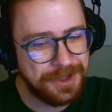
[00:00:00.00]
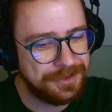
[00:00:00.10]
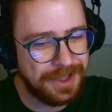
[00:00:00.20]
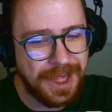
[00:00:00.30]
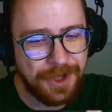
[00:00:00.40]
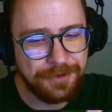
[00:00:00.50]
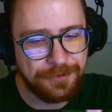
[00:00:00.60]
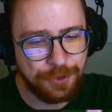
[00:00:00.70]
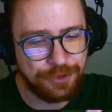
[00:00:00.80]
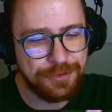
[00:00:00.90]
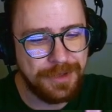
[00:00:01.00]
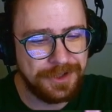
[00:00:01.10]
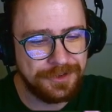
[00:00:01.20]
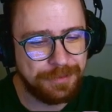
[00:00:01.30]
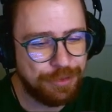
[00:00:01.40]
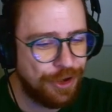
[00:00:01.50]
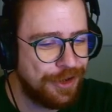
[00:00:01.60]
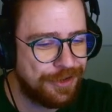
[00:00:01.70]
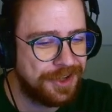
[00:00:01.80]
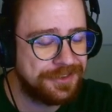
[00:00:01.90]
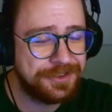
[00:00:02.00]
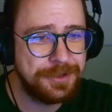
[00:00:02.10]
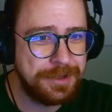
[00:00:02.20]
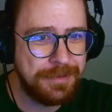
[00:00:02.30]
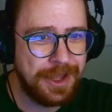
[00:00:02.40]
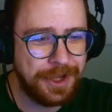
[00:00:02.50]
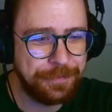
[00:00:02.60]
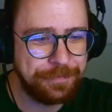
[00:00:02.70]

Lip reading: has allowed for tremendous progress to be made.